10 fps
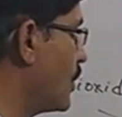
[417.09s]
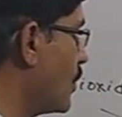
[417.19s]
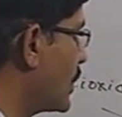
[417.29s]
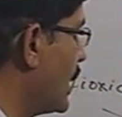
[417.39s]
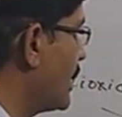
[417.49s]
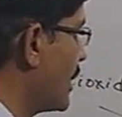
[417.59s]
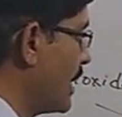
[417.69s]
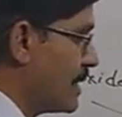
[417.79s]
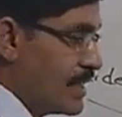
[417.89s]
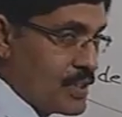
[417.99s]
okay, the
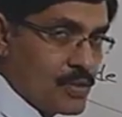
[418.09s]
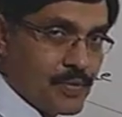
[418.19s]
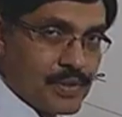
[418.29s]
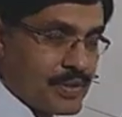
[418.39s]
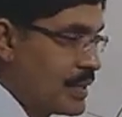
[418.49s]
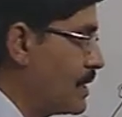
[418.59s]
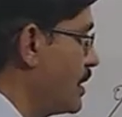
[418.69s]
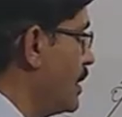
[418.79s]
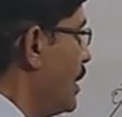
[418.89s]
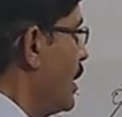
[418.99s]
radiation of the
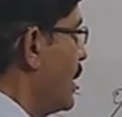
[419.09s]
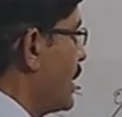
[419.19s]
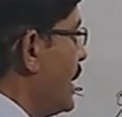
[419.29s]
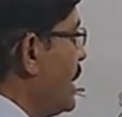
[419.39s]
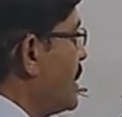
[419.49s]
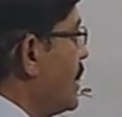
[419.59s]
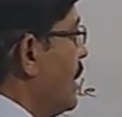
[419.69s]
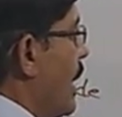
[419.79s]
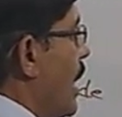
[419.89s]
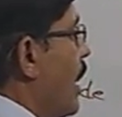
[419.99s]
sun rays.
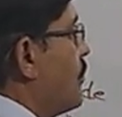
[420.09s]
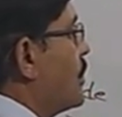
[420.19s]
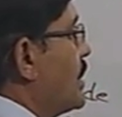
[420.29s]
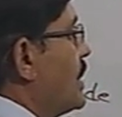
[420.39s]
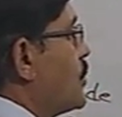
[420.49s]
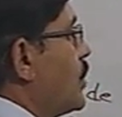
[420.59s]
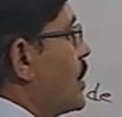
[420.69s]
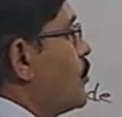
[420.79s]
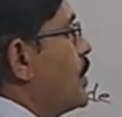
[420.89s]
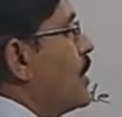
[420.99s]
After this
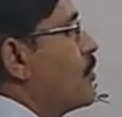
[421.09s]
one we